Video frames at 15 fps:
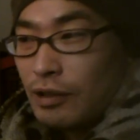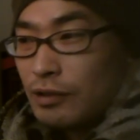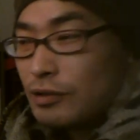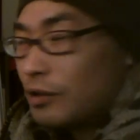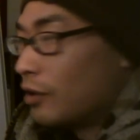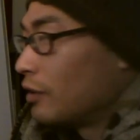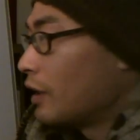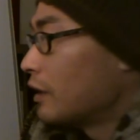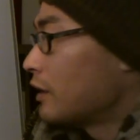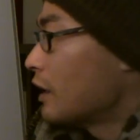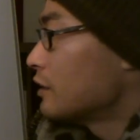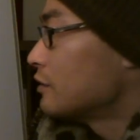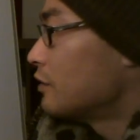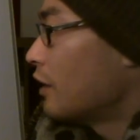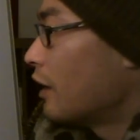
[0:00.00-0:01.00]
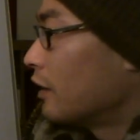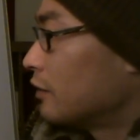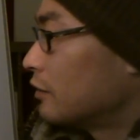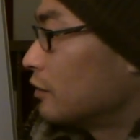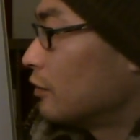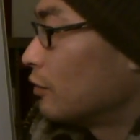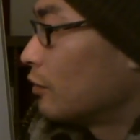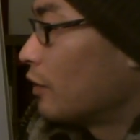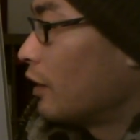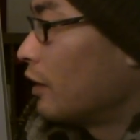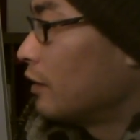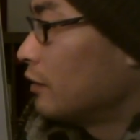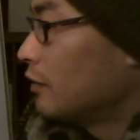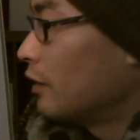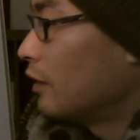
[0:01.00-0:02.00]
So yeah, that's that.
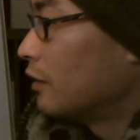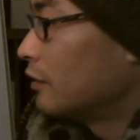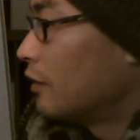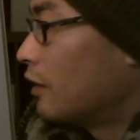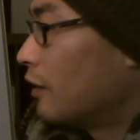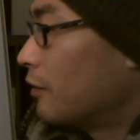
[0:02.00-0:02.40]
Okay, and